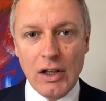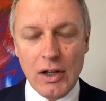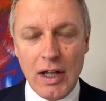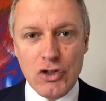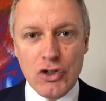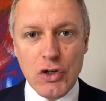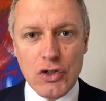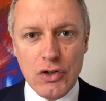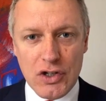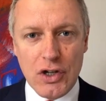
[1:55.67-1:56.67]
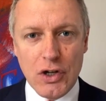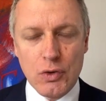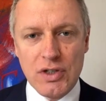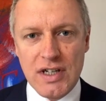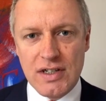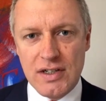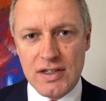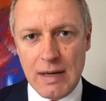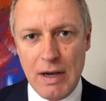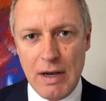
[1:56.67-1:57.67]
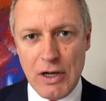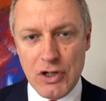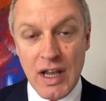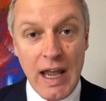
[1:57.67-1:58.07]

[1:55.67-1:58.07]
introduce social distancing measures